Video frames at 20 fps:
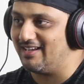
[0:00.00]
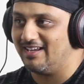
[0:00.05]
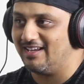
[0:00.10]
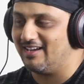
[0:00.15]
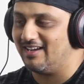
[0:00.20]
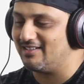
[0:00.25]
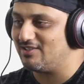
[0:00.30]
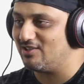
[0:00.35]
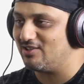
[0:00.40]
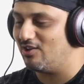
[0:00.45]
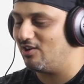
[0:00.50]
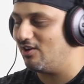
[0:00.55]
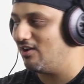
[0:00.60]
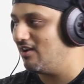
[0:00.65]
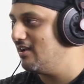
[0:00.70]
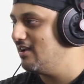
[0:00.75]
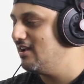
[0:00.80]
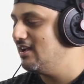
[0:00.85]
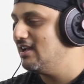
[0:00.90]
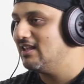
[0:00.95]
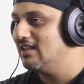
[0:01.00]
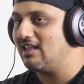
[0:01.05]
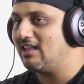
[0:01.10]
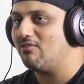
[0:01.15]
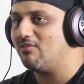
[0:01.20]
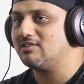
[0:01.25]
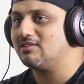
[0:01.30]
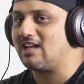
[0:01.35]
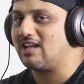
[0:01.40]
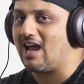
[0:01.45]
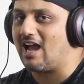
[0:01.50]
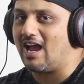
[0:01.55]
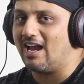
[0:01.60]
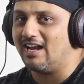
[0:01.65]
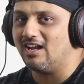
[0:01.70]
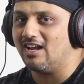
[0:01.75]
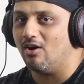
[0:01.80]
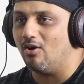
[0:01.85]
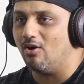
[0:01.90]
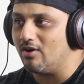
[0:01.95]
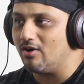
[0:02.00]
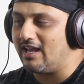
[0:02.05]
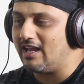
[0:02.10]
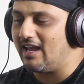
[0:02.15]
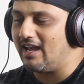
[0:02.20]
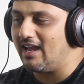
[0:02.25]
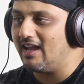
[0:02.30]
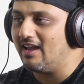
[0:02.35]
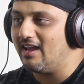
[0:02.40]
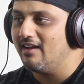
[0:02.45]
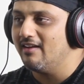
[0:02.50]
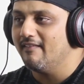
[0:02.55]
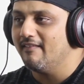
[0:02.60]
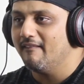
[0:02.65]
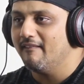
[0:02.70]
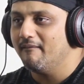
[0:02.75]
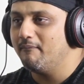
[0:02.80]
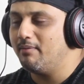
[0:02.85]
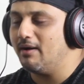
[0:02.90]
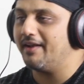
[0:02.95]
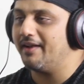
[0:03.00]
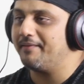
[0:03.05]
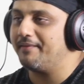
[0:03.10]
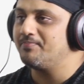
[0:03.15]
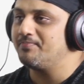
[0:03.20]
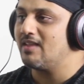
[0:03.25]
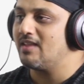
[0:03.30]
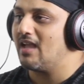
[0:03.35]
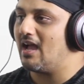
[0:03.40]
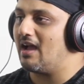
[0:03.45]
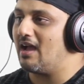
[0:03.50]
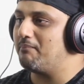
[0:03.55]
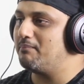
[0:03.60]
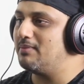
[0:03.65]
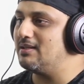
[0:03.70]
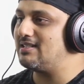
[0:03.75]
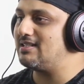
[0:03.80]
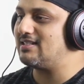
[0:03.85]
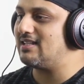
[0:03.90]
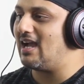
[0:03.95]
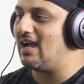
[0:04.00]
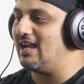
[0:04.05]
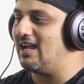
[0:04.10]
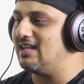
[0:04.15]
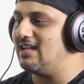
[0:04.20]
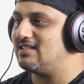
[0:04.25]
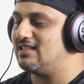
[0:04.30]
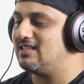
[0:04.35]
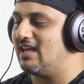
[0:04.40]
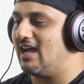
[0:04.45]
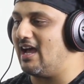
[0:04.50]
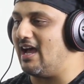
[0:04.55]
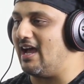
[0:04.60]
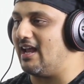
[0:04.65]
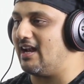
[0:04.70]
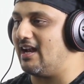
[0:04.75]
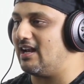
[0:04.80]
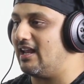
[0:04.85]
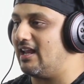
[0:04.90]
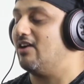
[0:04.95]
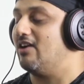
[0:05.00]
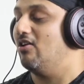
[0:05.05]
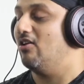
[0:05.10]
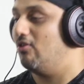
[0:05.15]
that. Yeah. So that was kind of okay. But besides that, like